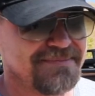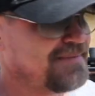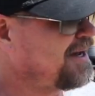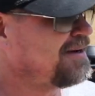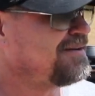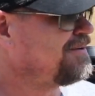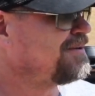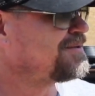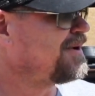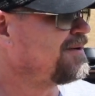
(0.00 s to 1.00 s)
I don't know
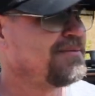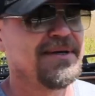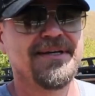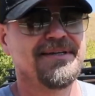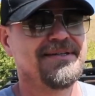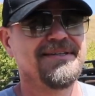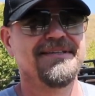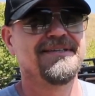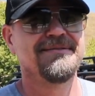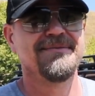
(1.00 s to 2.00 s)
what's wrong with me.
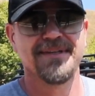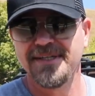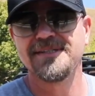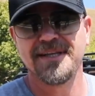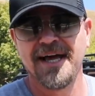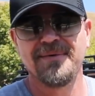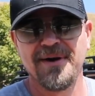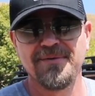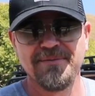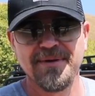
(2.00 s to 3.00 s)
There's a lot
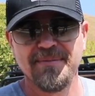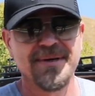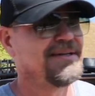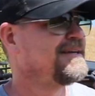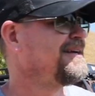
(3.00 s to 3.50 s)
wrong with me, but